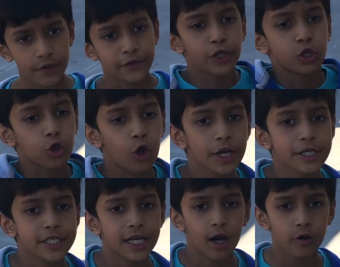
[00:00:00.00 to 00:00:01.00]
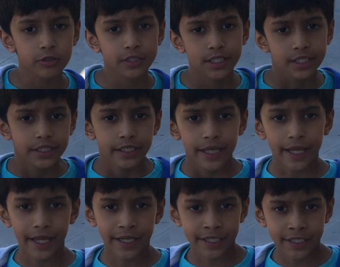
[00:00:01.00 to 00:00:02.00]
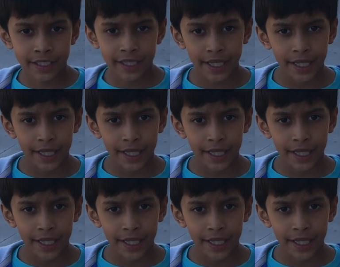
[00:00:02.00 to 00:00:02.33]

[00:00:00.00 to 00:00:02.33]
they'll launch out, and